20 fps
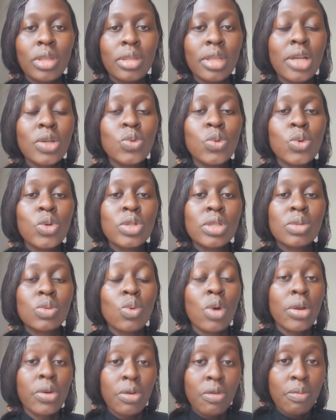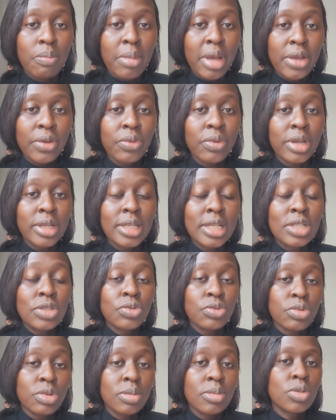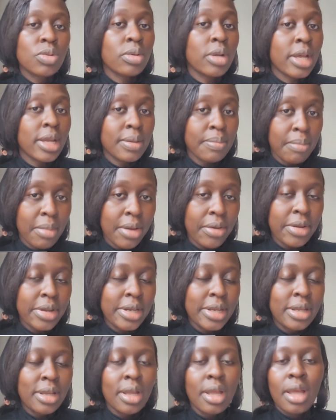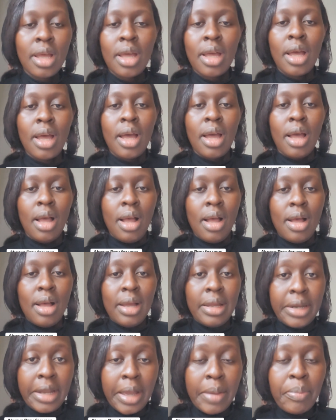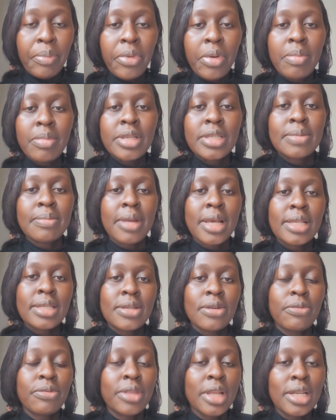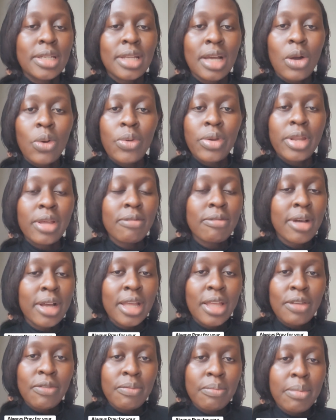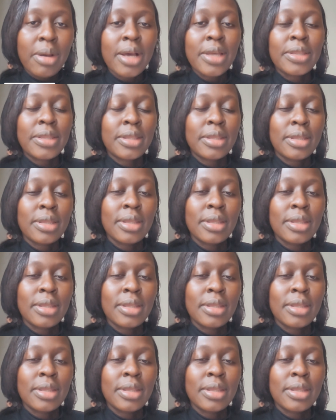That was one of my greatest dreams, to get married. And I promised myself that I'll never give birth